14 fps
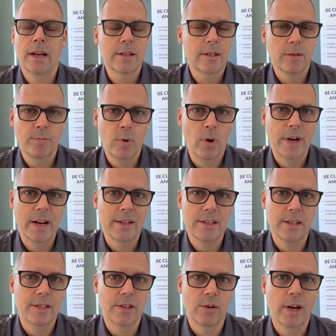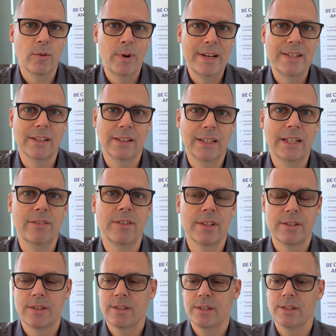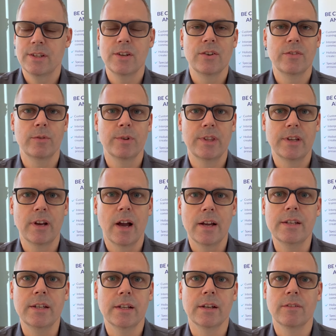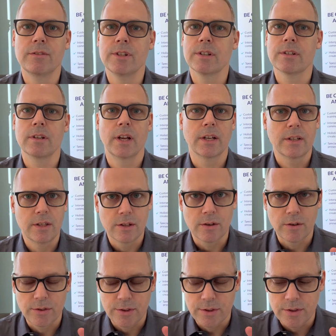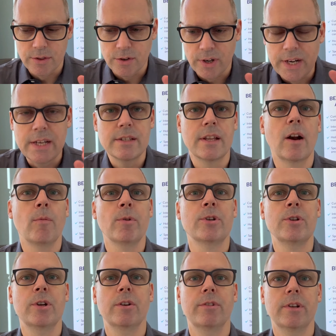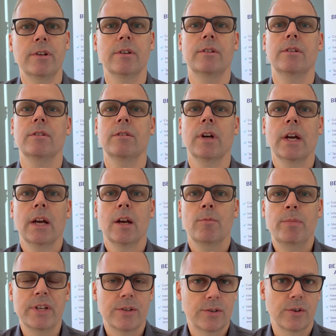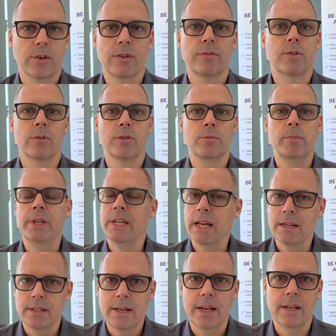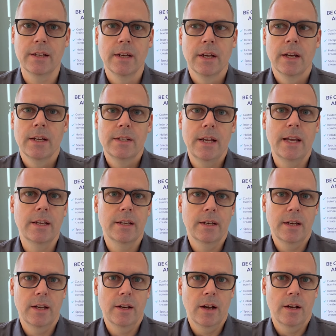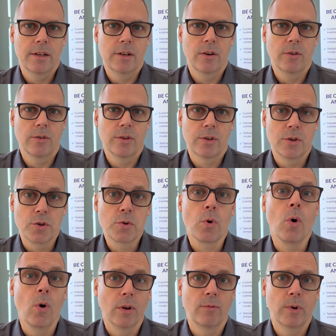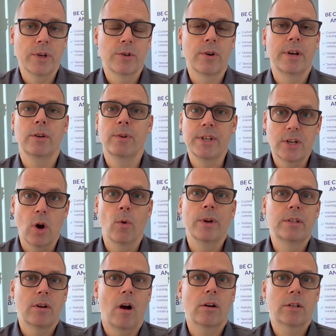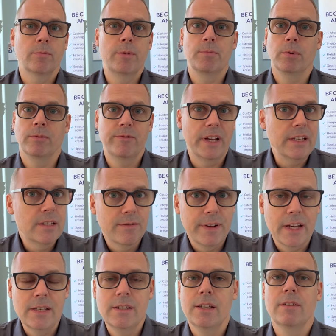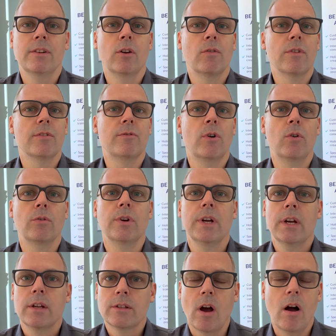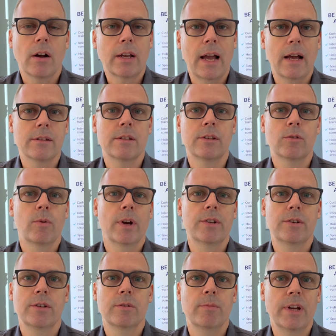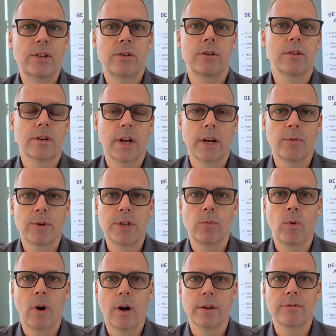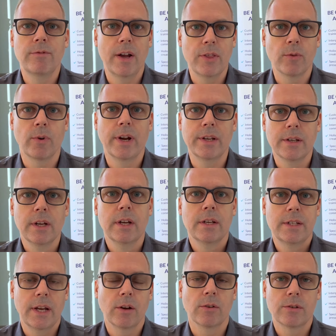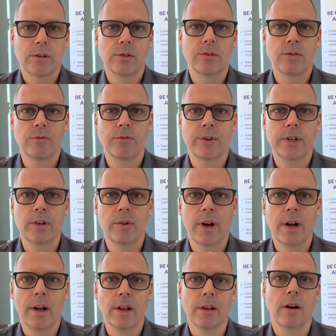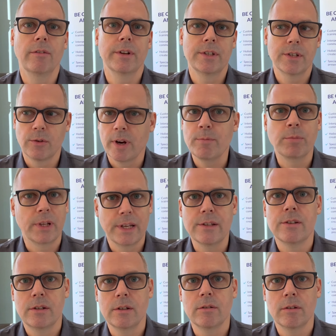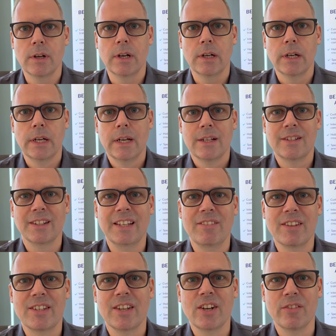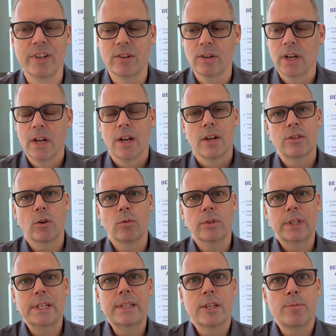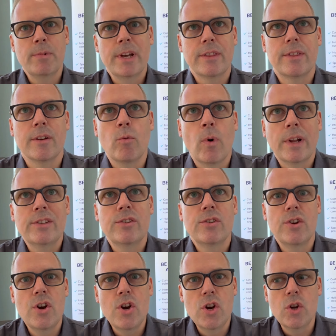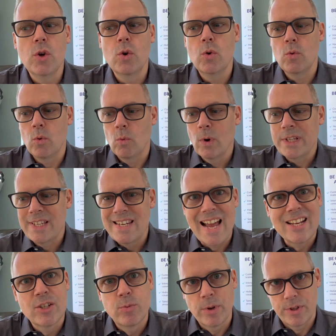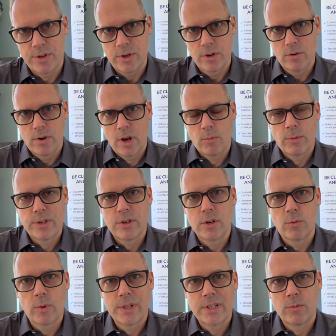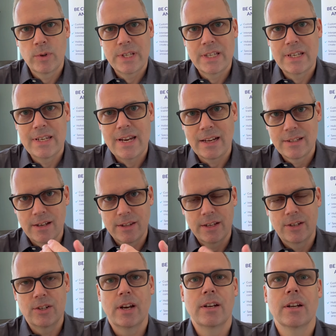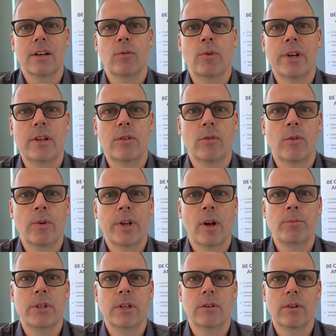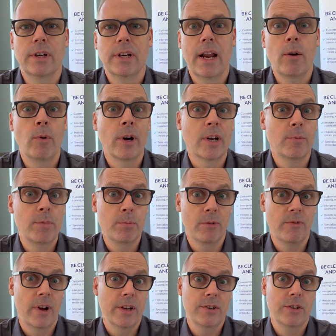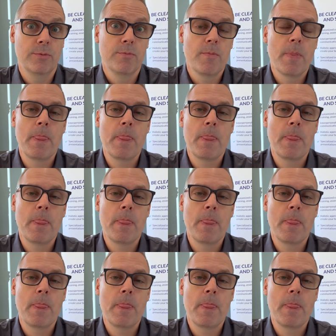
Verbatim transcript: excellent point and it's, it's, a great way to leave this this interview with the idea of just like there there is that opportunity for you to, to be assertive so to speak and take take it in, you know the control of what you're trying to do and go and talk to people face to face even over the phone talk ask these questions make sure you're getting what you want find the right tailored solution for you i, I love it it's a great place to uh, to leave this interview. So, Lisa Smith, what's new? What's next with you? Not what's new. What's what's next on the agenda? What are you what are you up to, and where can people find you?